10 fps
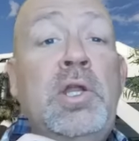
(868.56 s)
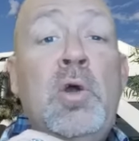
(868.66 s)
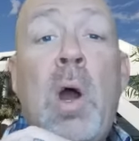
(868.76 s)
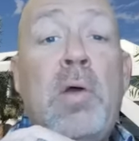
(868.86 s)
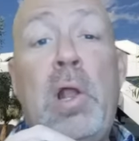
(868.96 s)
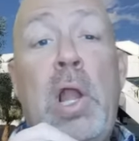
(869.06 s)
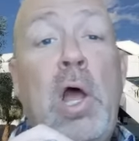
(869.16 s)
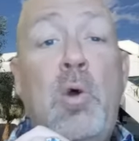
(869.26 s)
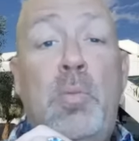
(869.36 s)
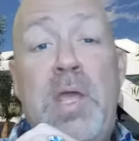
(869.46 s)
And you are the
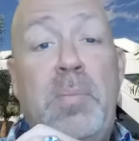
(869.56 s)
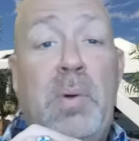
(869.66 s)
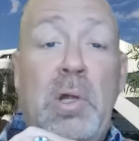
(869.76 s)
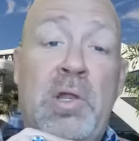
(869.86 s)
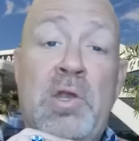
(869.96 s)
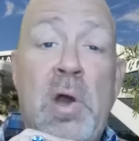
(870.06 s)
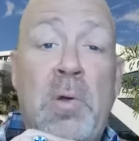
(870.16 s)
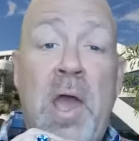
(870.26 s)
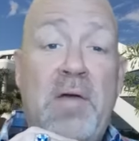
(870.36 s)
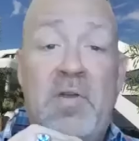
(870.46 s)
low people and
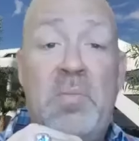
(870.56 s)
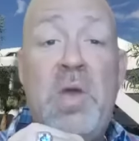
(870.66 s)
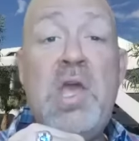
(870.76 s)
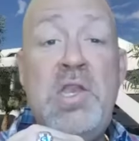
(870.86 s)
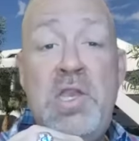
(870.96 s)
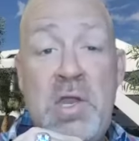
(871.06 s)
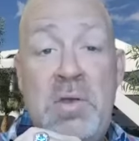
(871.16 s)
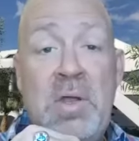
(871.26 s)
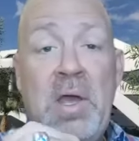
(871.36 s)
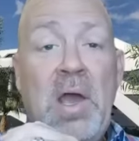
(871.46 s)
don't have an opinion.
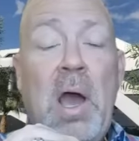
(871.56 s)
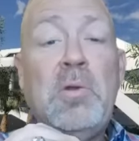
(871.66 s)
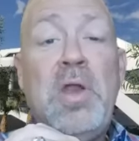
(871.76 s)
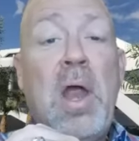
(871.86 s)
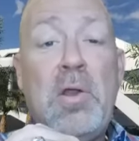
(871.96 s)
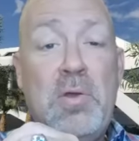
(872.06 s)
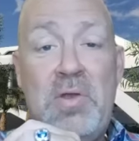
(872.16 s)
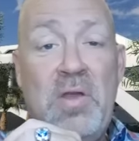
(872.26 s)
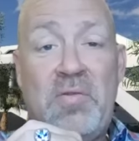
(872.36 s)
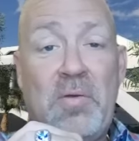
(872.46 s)
How dare
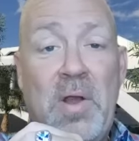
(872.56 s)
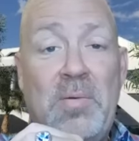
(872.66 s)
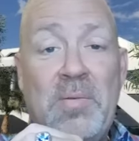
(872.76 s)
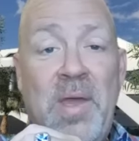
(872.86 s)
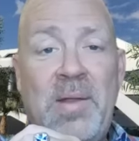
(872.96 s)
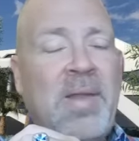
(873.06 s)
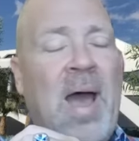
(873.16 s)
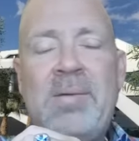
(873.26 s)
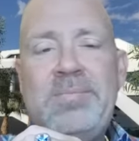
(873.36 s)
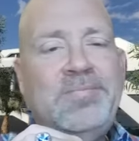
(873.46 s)
you disagree with me?
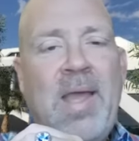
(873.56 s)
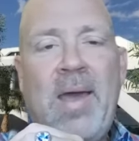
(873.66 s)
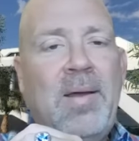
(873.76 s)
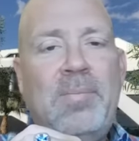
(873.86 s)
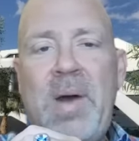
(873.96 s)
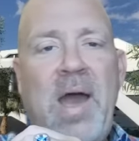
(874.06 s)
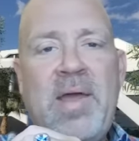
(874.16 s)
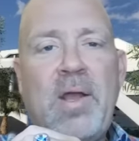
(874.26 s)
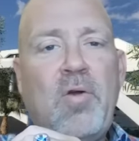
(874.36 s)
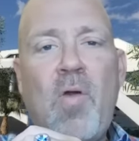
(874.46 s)
No, I don't
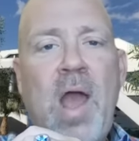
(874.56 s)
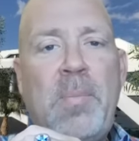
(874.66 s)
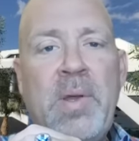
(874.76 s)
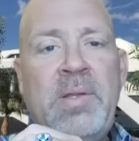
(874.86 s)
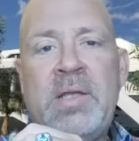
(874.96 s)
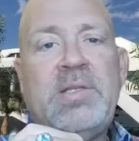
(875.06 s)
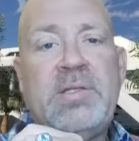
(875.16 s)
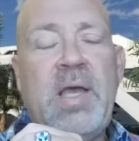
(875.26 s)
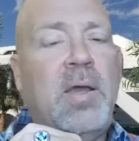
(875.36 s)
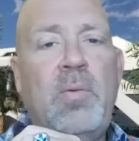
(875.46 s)
buy that crap. And that's
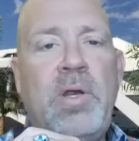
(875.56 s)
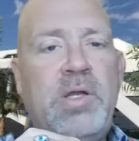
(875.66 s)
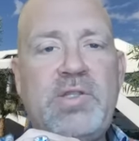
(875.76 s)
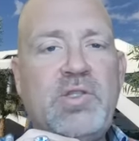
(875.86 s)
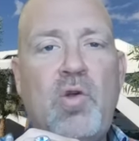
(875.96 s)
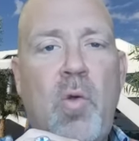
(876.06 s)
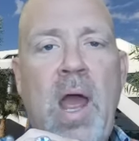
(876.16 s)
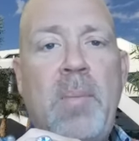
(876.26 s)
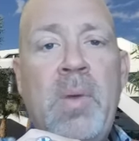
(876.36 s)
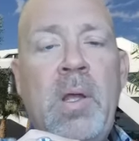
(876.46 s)
exactly what it is
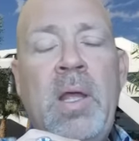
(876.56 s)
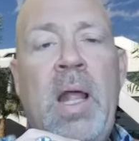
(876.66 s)
crap.